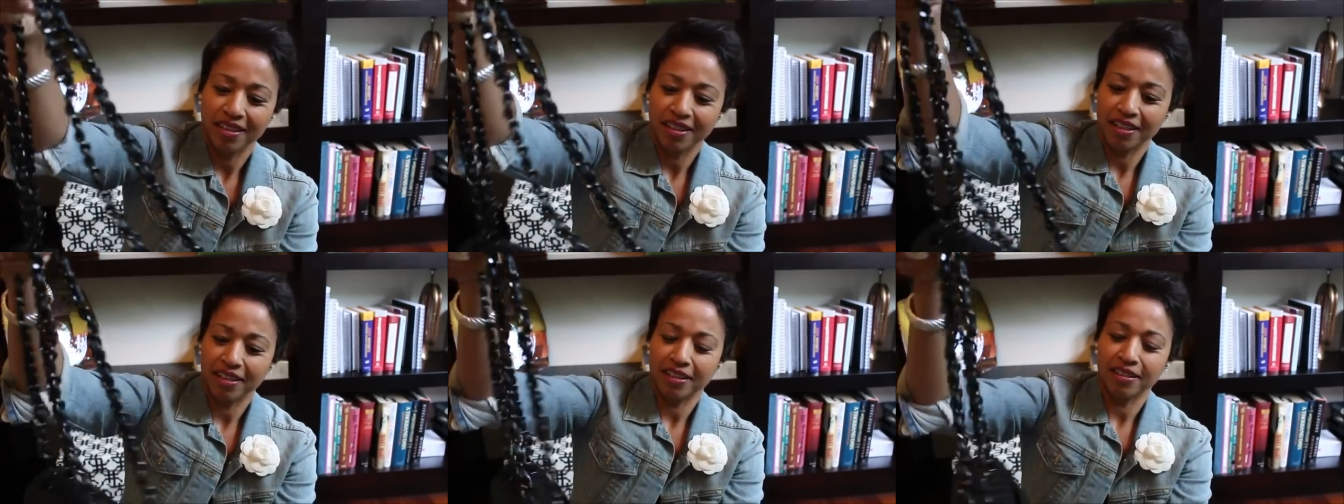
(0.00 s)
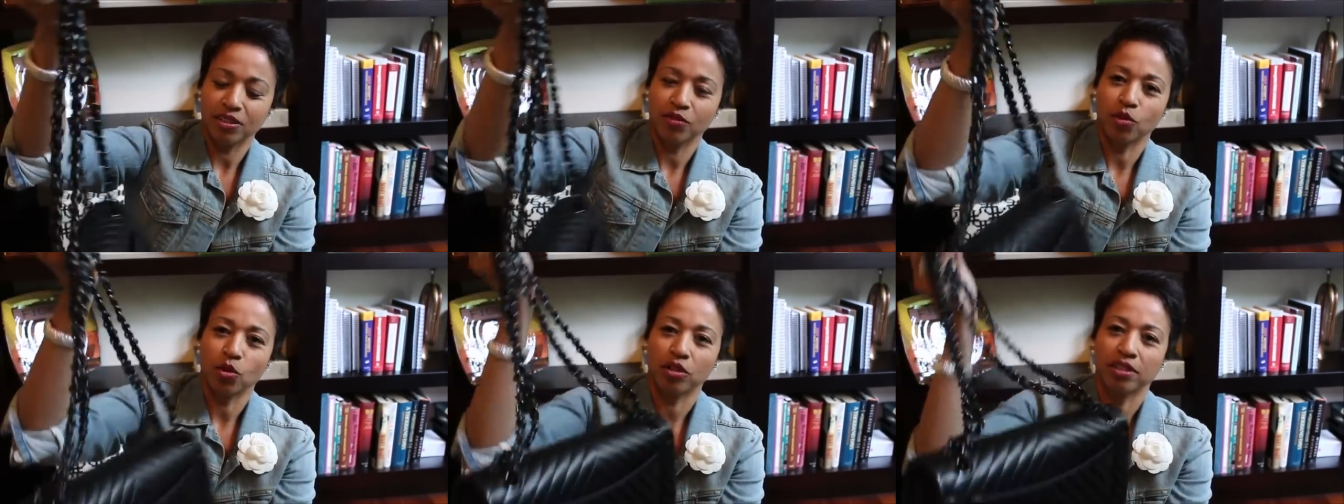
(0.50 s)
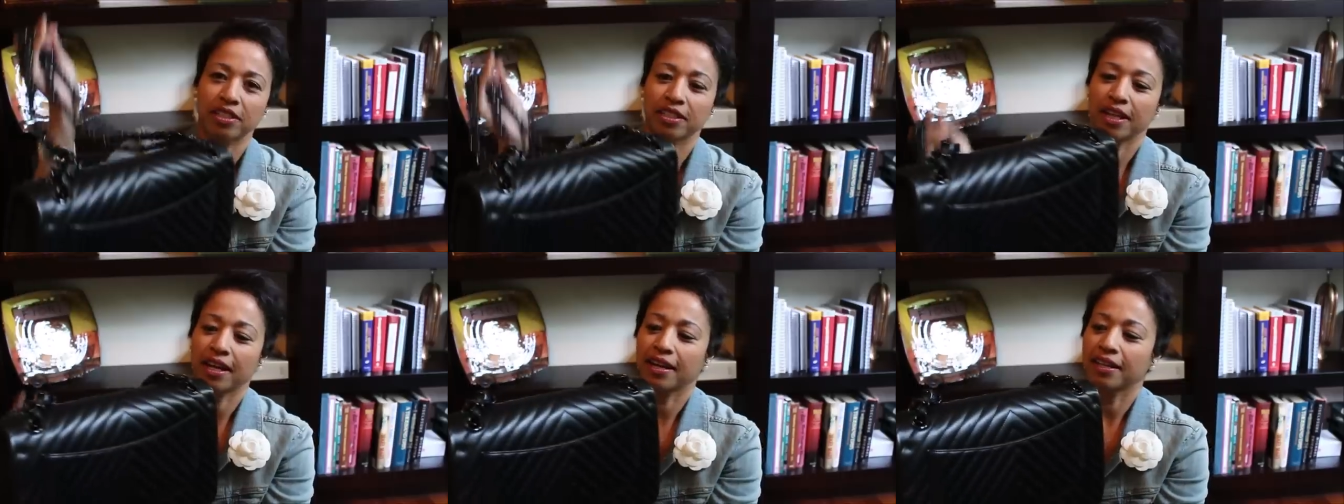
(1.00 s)
And of course
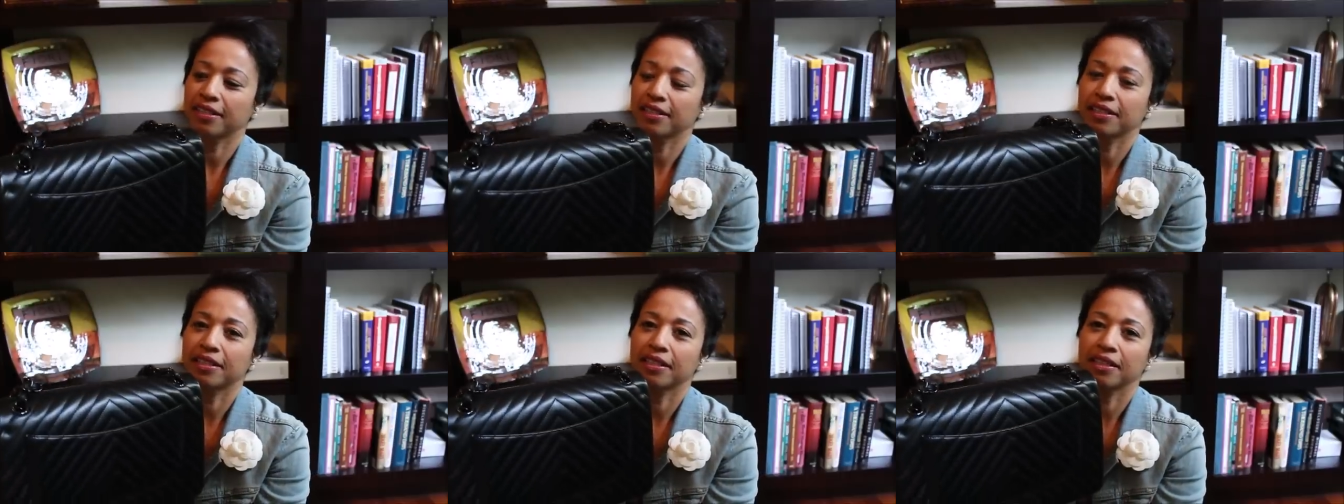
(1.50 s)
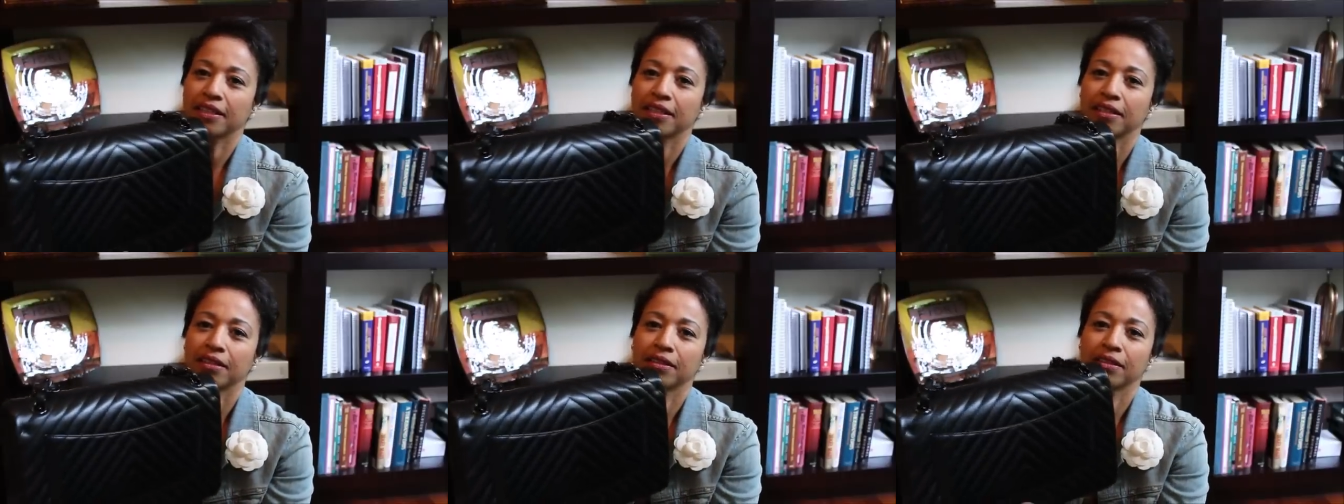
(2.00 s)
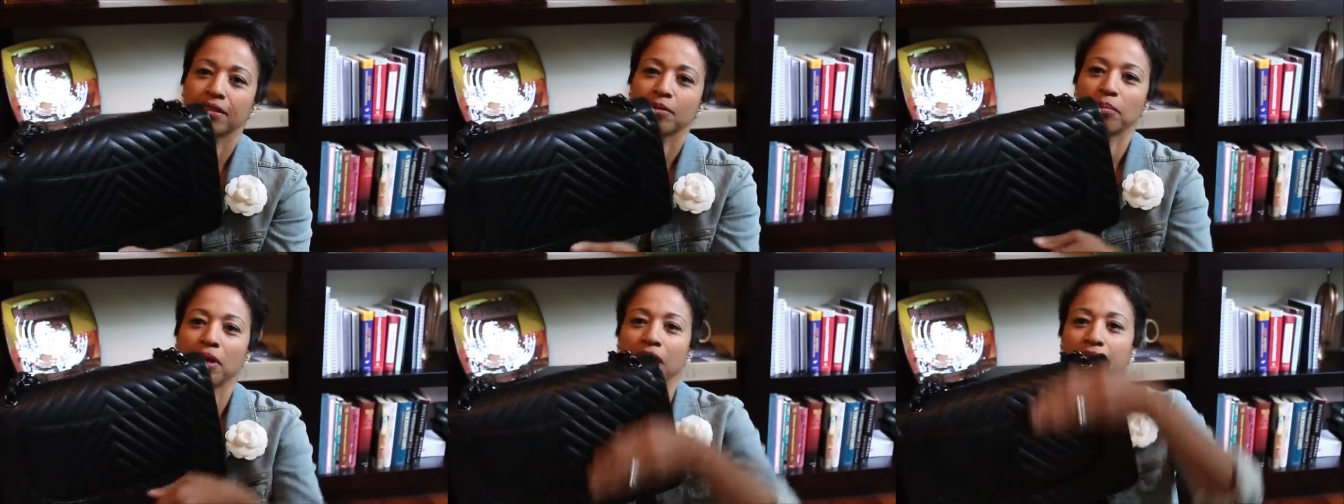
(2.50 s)
it has the
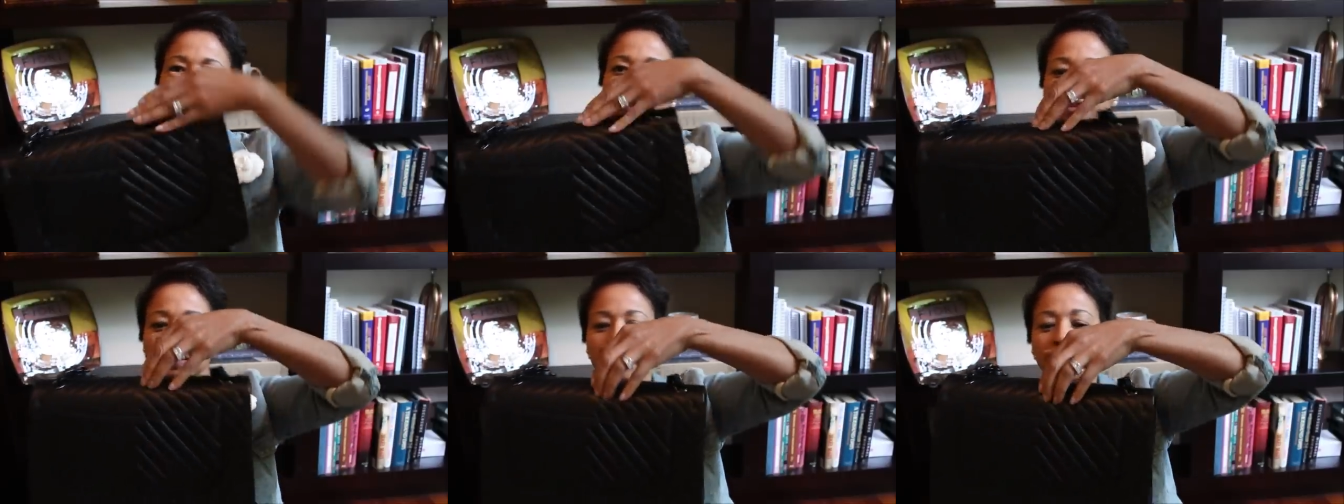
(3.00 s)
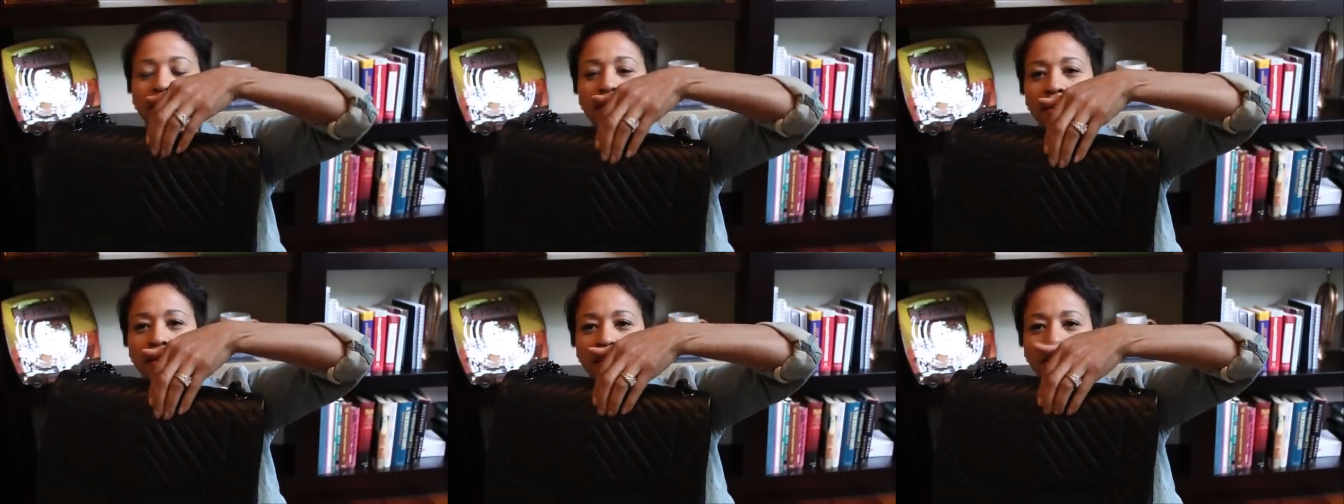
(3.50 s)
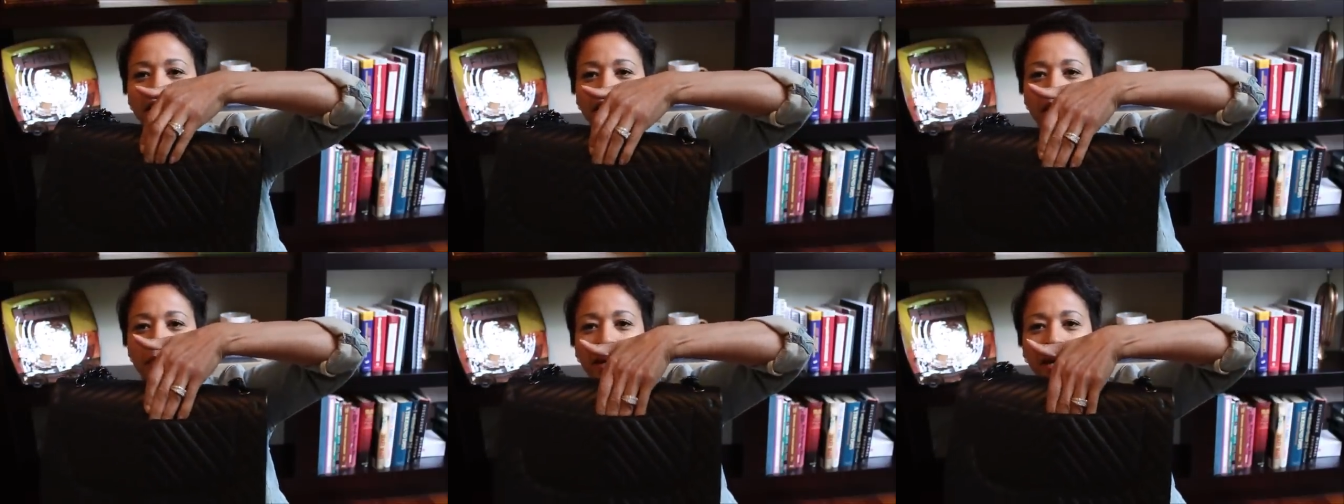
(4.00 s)
pocket
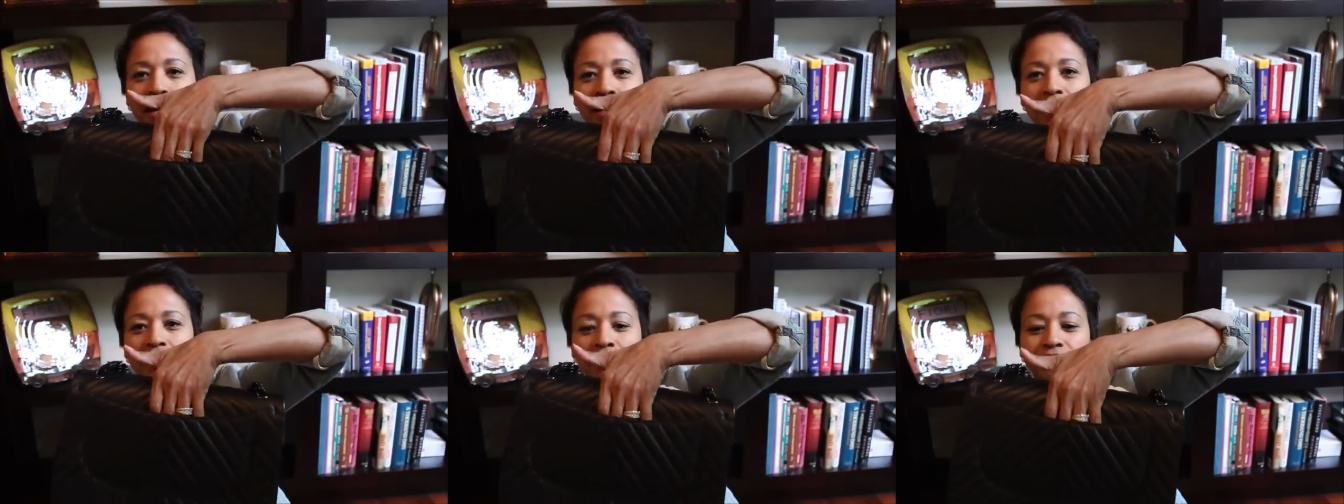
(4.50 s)
on the back.